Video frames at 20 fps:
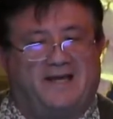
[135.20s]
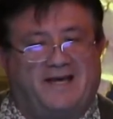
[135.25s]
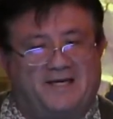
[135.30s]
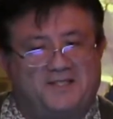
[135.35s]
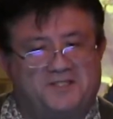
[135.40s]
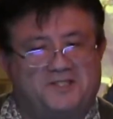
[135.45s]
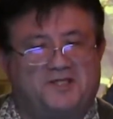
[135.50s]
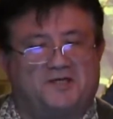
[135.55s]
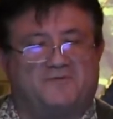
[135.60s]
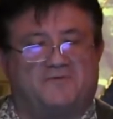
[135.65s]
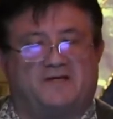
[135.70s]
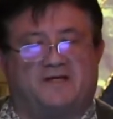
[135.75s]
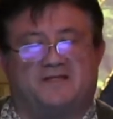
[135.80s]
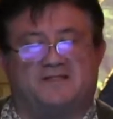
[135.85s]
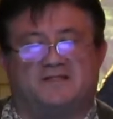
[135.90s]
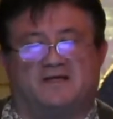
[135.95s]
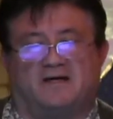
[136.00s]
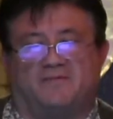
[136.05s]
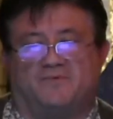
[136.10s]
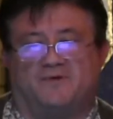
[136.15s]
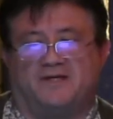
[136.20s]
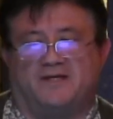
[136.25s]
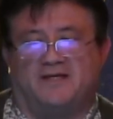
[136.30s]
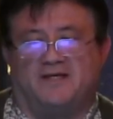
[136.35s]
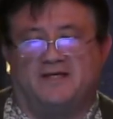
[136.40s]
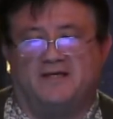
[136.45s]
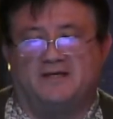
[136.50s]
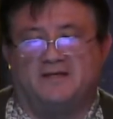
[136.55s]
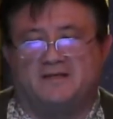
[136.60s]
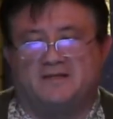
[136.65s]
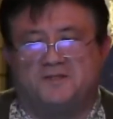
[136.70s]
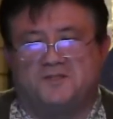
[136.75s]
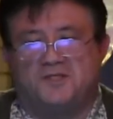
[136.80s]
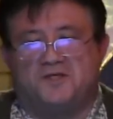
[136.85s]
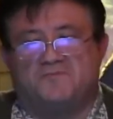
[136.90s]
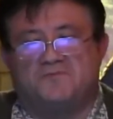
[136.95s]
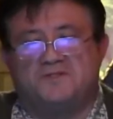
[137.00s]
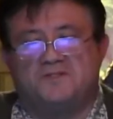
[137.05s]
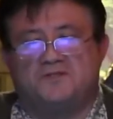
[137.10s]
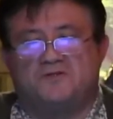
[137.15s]
Last year when I saw Brittany,
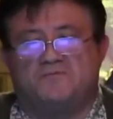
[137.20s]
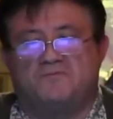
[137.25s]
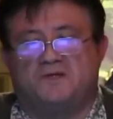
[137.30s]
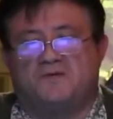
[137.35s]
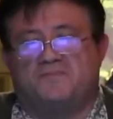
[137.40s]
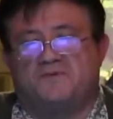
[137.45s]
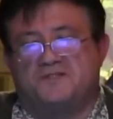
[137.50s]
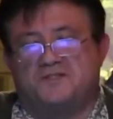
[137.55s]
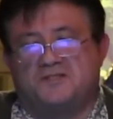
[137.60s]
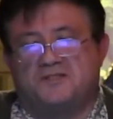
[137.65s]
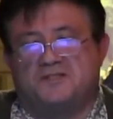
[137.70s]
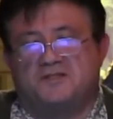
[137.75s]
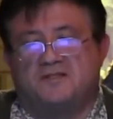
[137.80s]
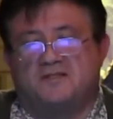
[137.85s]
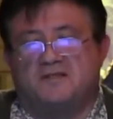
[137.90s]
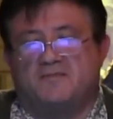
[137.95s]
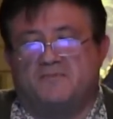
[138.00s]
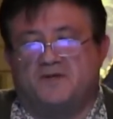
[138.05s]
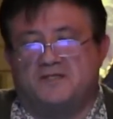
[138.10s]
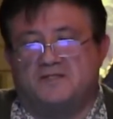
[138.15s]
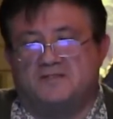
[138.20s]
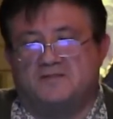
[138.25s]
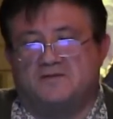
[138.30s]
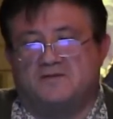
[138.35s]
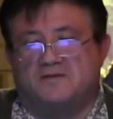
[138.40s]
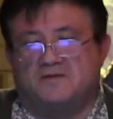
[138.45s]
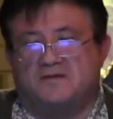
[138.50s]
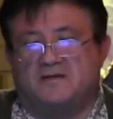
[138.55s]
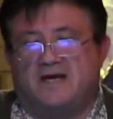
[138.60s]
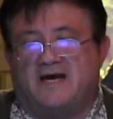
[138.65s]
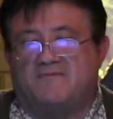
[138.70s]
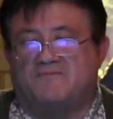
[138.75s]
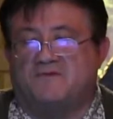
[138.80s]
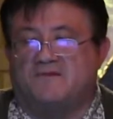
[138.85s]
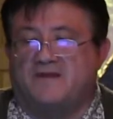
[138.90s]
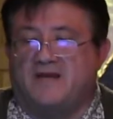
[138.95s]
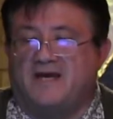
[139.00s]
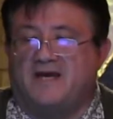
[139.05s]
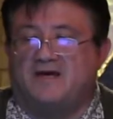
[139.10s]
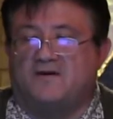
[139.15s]
she had resumed her position at the bus door
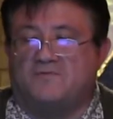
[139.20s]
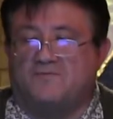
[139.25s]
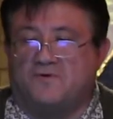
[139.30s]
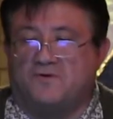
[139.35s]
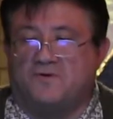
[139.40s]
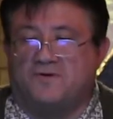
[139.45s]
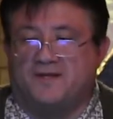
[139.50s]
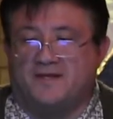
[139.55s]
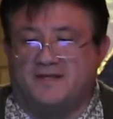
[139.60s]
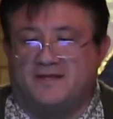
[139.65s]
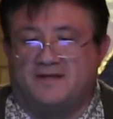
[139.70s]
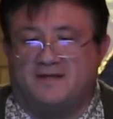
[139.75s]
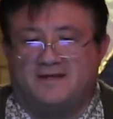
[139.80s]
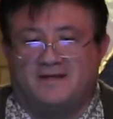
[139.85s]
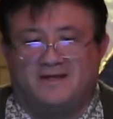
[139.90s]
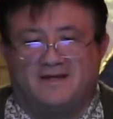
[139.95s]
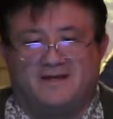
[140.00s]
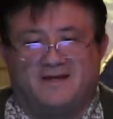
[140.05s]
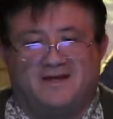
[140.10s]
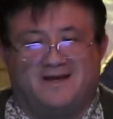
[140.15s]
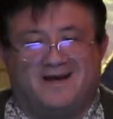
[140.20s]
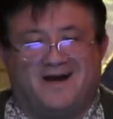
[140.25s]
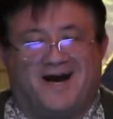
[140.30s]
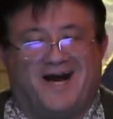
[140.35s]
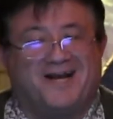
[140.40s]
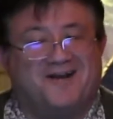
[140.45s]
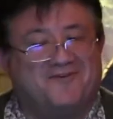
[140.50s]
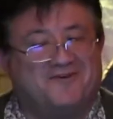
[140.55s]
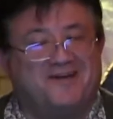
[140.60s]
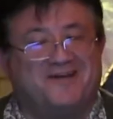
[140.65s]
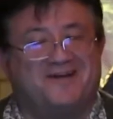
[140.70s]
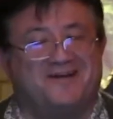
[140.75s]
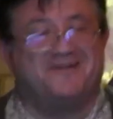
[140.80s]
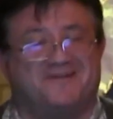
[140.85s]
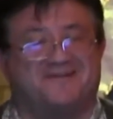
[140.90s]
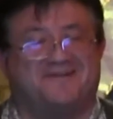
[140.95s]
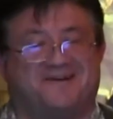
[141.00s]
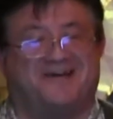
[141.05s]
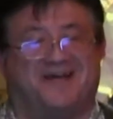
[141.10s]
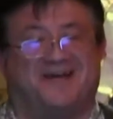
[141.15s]
after the hound rolled in. I greeted
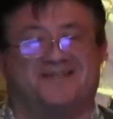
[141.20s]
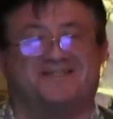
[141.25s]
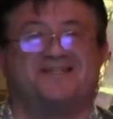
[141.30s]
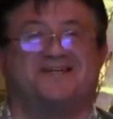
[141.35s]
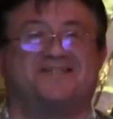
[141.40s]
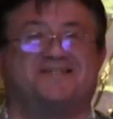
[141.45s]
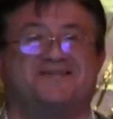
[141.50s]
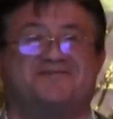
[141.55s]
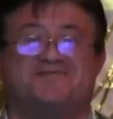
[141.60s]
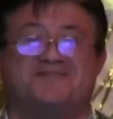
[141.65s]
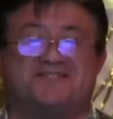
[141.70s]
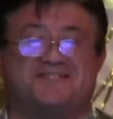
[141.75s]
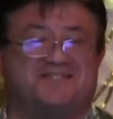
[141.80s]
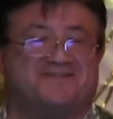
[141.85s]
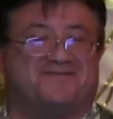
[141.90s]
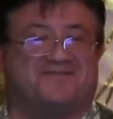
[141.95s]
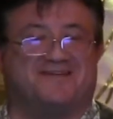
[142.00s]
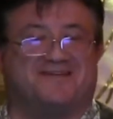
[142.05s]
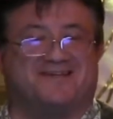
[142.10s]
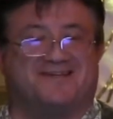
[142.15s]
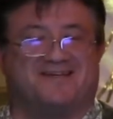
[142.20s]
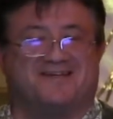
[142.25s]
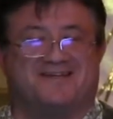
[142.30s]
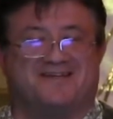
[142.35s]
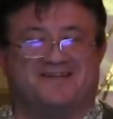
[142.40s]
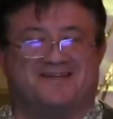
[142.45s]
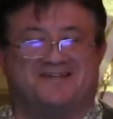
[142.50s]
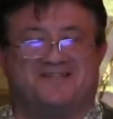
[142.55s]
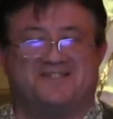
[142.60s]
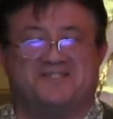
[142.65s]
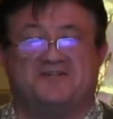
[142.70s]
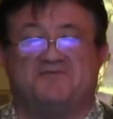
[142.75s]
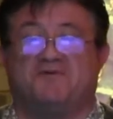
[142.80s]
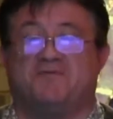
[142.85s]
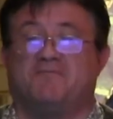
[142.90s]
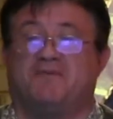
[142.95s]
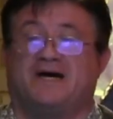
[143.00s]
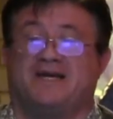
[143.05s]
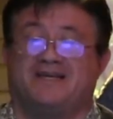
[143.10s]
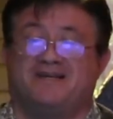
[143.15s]
her and asked how she was doing. She
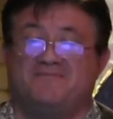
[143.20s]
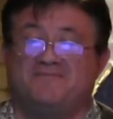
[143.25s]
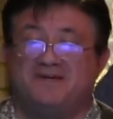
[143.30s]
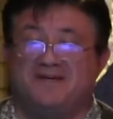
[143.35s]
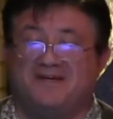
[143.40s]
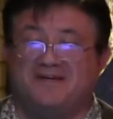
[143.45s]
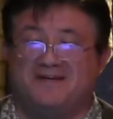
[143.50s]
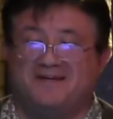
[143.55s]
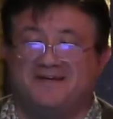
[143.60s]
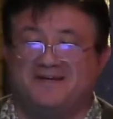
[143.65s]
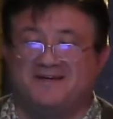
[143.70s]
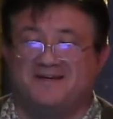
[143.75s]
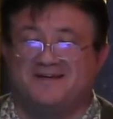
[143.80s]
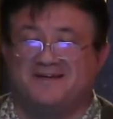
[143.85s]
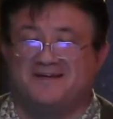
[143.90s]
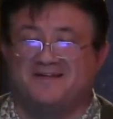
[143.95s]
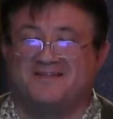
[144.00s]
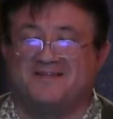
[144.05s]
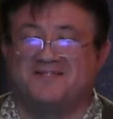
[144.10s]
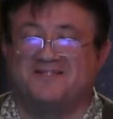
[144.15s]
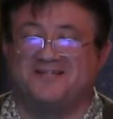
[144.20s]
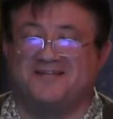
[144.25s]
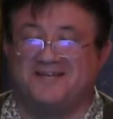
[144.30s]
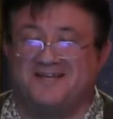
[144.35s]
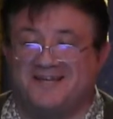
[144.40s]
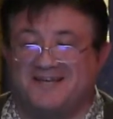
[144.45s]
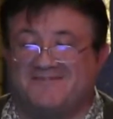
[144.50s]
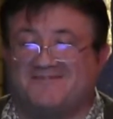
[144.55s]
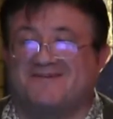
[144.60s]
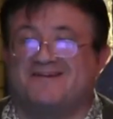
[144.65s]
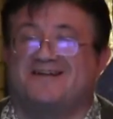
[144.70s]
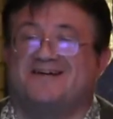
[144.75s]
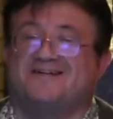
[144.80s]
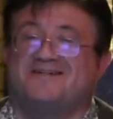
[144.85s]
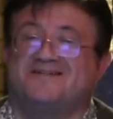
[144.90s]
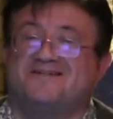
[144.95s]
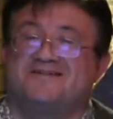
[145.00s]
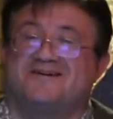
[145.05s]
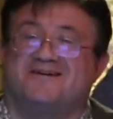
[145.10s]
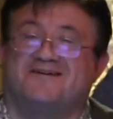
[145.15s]
reminded me that she never
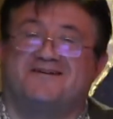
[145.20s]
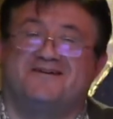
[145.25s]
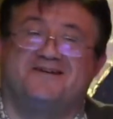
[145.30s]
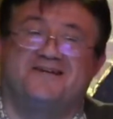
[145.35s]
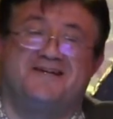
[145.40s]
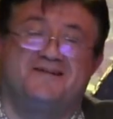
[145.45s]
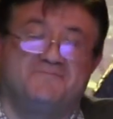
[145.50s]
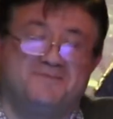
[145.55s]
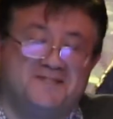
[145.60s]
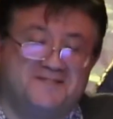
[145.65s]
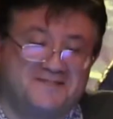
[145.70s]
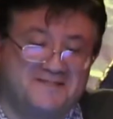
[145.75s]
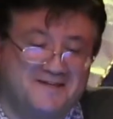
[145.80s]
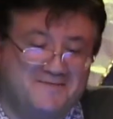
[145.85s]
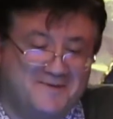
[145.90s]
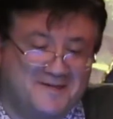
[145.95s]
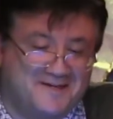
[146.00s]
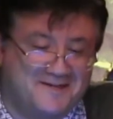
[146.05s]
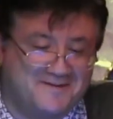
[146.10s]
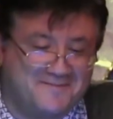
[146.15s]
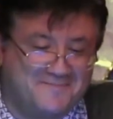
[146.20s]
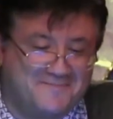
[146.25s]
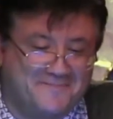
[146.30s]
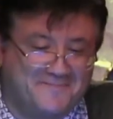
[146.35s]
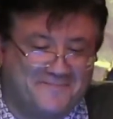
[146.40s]
liked to talk on an empty stomach.